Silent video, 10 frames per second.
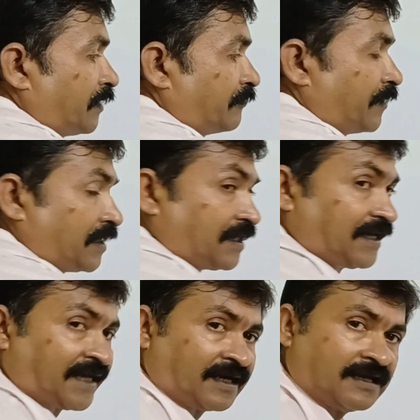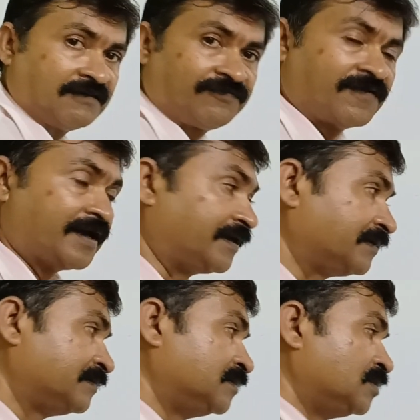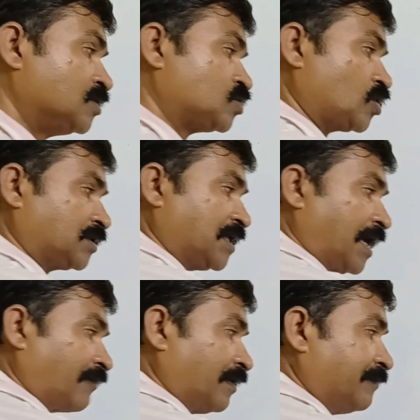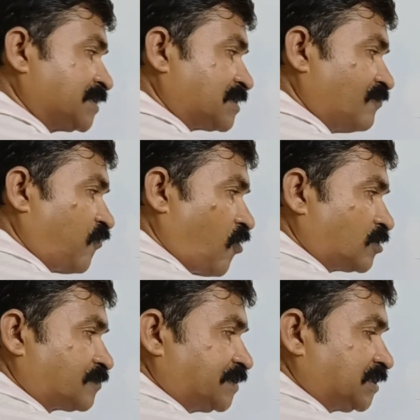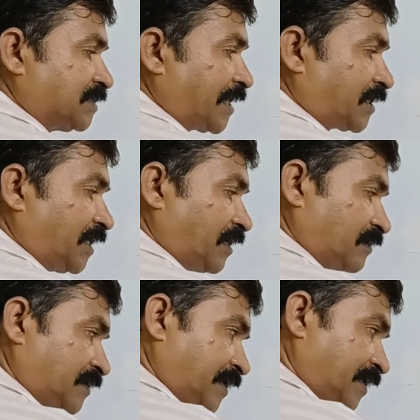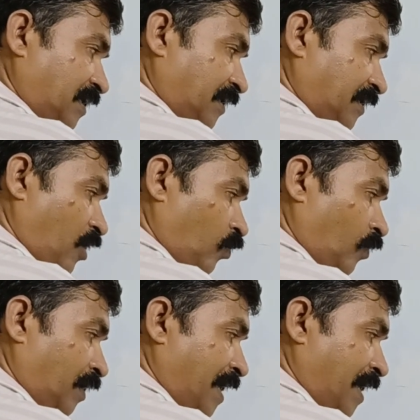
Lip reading: making an angle of phi. So there will be some force which is acting in downward